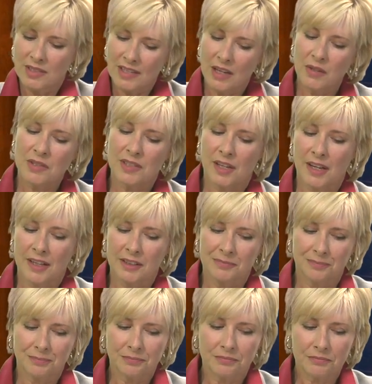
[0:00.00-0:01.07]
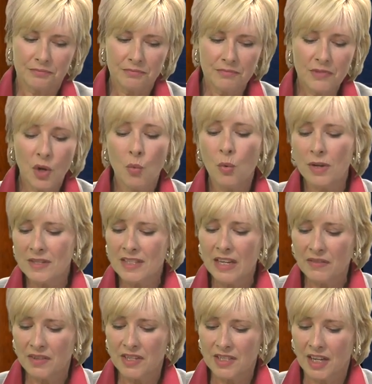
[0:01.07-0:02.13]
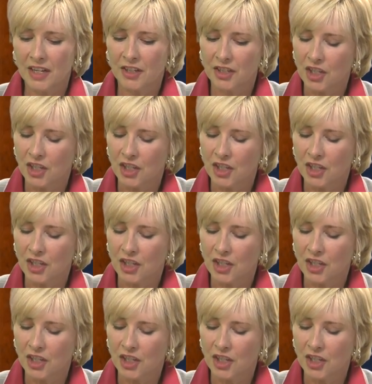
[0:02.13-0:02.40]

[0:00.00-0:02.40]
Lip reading: it sounds like once they've decided